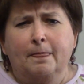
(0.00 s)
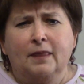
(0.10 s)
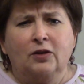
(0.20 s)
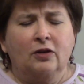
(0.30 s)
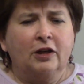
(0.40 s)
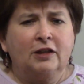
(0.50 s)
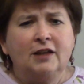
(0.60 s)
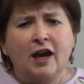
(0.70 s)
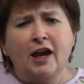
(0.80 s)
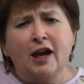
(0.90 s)
And you're like,
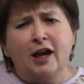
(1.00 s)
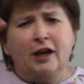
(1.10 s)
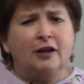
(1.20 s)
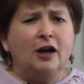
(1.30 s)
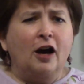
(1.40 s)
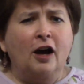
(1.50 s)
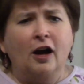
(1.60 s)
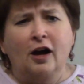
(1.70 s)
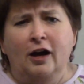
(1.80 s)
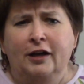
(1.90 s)
yay,
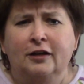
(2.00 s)
God!